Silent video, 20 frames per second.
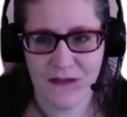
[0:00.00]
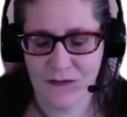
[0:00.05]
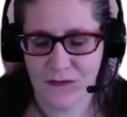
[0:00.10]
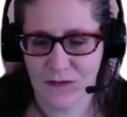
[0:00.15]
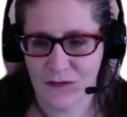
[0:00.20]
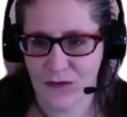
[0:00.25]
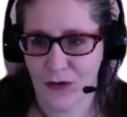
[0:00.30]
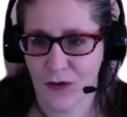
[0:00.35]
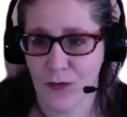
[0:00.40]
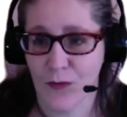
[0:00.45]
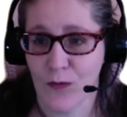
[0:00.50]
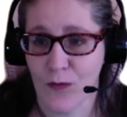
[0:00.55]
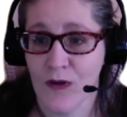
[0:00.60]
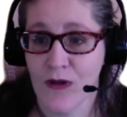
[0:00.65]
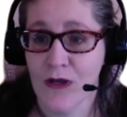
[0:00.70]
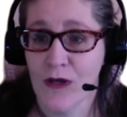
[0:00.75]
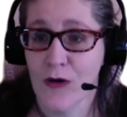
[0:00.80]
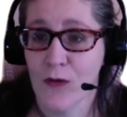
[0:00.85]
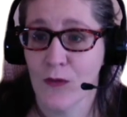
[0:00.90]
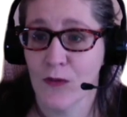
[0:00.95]
So
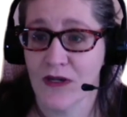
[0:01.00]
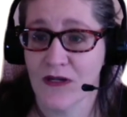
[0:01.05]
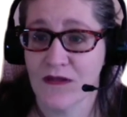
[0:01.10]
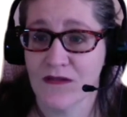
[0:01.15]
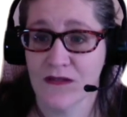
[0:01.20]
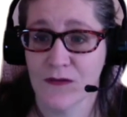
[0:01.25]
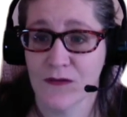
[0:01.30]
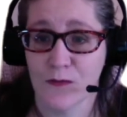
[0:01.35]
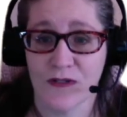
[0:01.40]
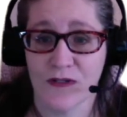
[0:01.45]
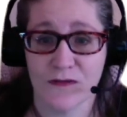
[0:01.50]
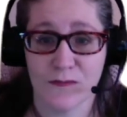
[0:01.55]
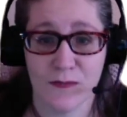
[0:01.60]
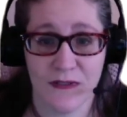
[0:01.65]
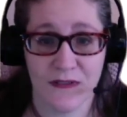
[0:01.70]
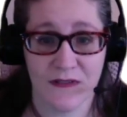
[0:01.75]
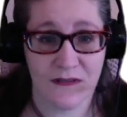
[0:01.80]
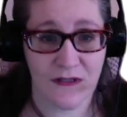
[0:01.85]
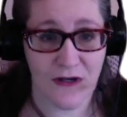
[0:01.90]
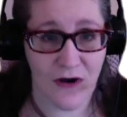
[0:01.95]
what I did was
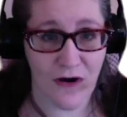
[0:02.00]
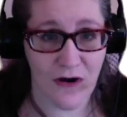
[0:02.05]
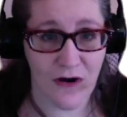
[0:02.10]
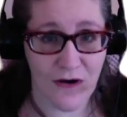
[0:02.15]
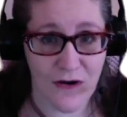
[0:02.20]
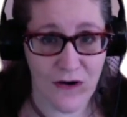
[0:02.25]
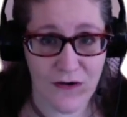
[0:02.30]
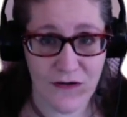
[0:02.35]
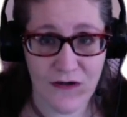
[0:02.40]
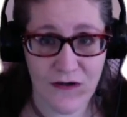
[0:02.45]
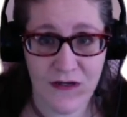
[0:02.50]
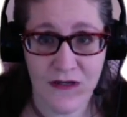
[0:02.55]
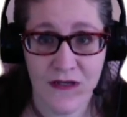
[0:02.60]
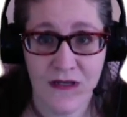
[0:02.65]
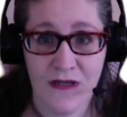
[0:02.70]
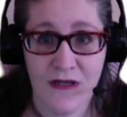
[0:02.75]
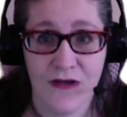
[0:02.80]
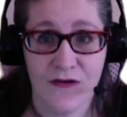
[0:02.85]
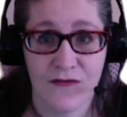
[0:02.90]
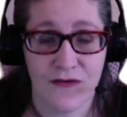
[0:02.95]
picked a card
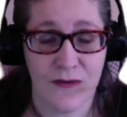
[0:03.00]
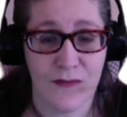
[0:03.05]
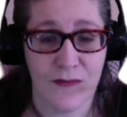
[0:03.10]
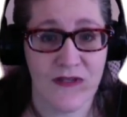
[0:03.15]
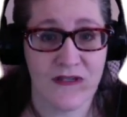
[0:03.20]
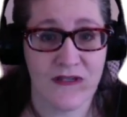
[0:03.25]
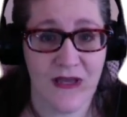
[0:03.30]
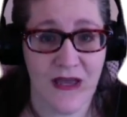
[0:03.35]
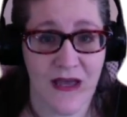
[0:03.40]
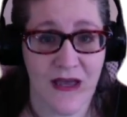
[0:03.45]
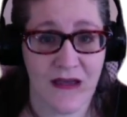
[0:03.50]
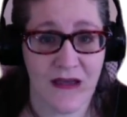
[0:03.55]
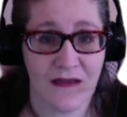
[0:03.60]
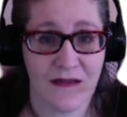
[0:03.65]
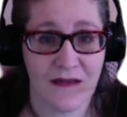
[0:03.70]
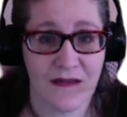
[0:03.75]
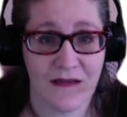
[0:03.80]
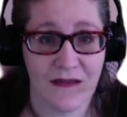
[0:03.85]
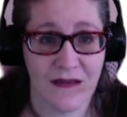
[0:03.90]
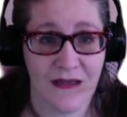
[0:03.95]
from the deck,
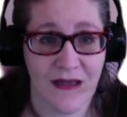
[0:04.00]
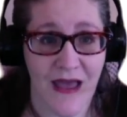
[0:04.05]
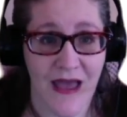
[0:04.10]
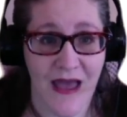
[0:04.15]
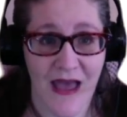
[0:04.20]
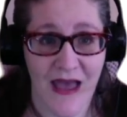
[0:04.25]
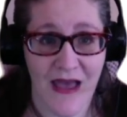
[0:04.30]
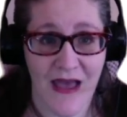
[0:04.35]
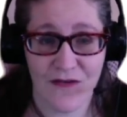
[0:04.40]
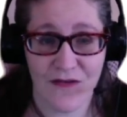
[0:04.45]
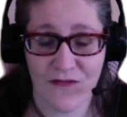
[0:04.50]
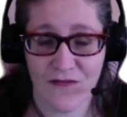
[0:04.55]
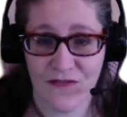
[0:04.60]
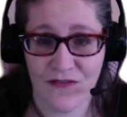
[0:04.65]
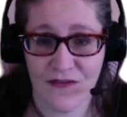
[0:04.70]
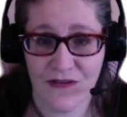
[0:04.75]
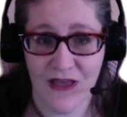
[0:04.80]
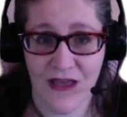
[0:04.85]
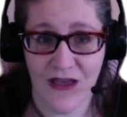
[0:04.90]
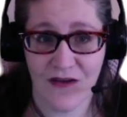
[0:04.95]
have
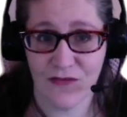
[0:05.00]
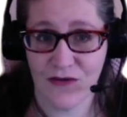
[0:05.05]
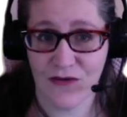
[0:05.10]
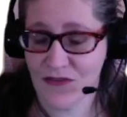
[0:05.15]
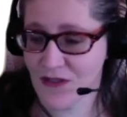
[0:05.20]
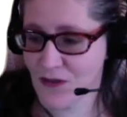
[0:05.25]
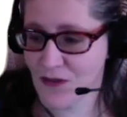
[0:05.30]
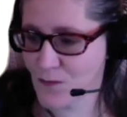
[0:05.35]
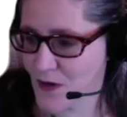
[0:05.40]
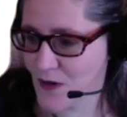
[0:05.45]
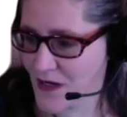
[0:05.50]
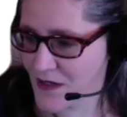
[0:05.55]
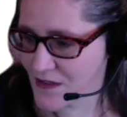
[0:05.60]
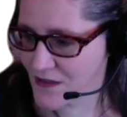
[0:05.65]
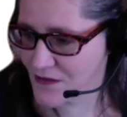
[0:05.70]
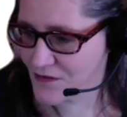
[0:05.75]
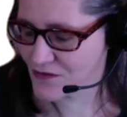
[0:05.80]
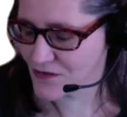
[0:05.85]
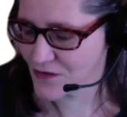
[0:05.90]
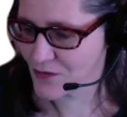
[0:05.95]
everything ready.
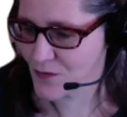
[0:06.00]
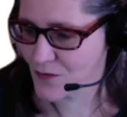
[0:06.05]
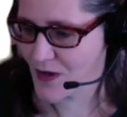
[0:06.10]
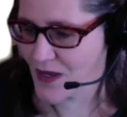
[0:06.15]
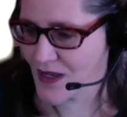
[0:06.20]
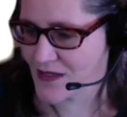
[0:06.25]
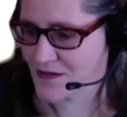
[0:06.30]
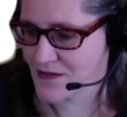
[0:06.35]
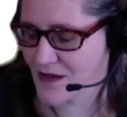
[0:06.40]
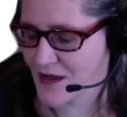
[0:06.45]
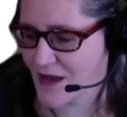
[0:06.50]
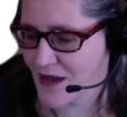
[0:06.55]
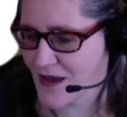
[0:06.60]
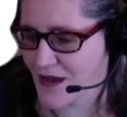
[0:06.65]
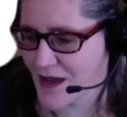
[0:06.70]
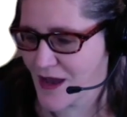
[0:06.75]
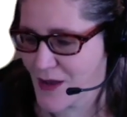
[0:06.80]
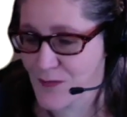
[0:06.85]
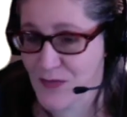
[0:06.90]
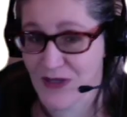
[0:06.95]
So
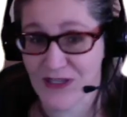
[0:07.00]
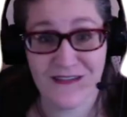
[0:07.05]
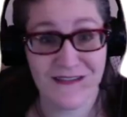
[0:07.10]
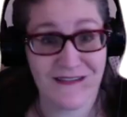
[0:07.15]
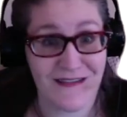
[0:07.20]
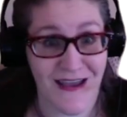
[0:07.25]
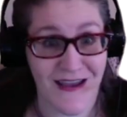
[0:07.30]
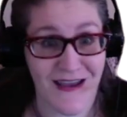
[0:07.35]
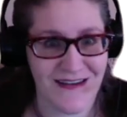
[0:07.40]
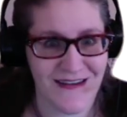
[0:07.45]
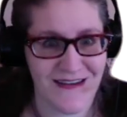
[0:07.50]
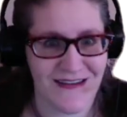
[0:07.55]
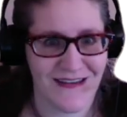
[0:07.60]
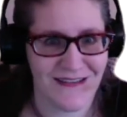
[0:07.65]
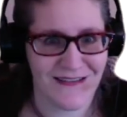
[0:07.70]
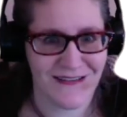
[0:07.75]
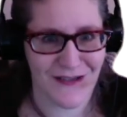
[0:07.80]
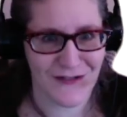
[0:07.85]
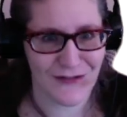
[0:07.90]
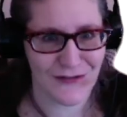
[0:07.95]
I'm excited
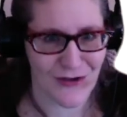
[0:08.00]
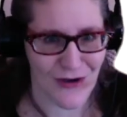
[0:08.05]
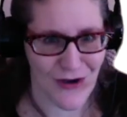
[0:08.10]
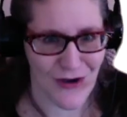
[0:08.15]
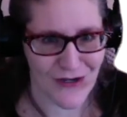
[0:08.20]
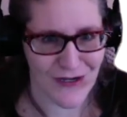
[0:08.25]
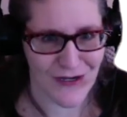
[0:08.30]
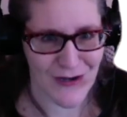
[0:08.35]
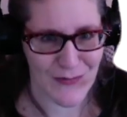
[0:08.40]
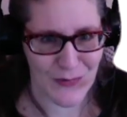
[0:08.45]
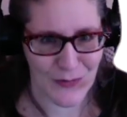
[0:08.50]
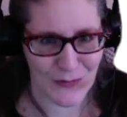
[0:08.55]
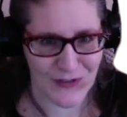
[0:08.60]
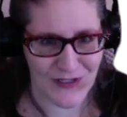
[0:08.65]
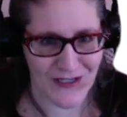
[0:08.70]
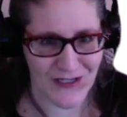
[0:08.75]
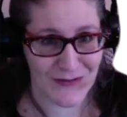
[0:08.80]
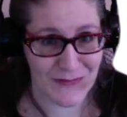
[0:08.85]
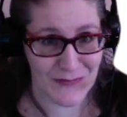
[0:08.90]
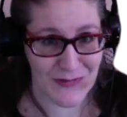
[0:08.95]
because I saw a couple
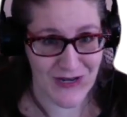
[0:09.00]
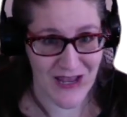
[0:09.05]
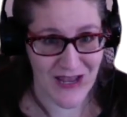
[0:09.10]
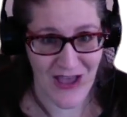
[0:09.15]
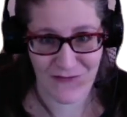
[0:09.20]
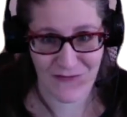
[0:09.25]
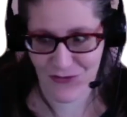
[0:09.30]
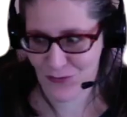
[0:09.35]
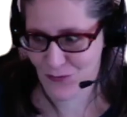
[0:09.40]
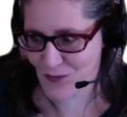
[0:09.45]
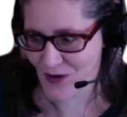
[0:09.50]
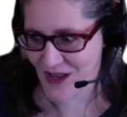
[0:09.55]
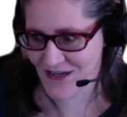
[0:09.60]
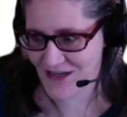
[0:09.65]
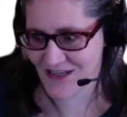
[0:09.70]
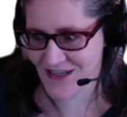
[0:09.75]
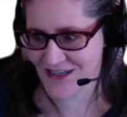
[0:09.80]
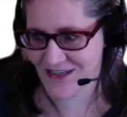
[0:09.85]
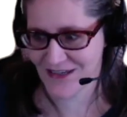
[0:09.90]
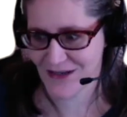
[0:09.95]
things but haven't read
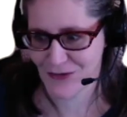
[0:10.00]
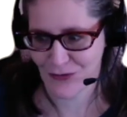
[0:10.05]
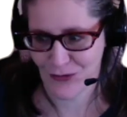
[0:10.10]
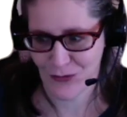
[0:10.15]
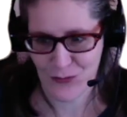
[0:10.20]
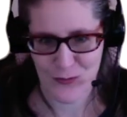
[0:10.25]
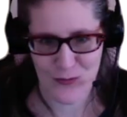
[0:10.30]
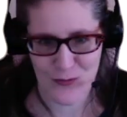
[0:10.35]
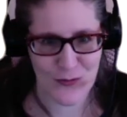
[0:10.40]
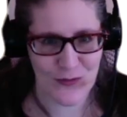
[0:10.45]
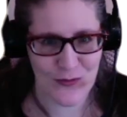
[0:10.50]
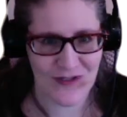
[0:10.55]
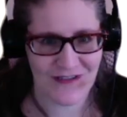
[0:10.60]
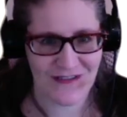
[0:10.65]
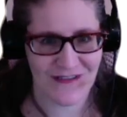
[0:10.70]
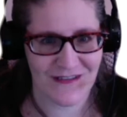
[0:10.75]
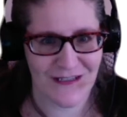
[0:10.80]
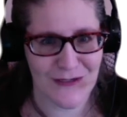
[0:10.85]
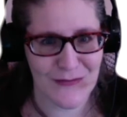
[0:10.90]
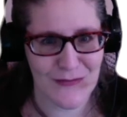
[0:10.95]
it. And I was like, ooh, this
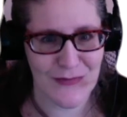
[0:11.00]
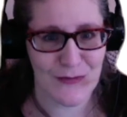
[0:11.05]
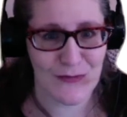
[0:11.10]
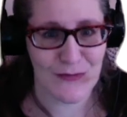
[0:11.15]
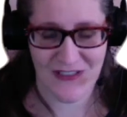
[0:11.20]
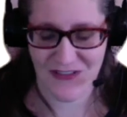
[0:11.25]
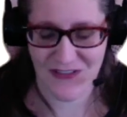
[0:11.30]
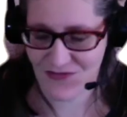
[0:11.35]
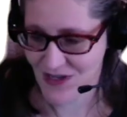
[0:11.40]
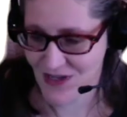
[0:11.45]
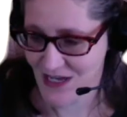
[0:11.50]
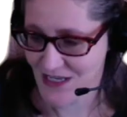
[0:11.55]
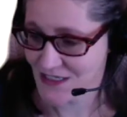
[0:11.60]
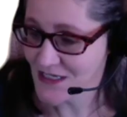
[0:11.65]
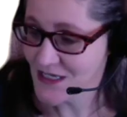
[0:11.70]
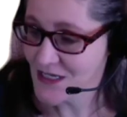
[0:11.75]
is going to be really fun.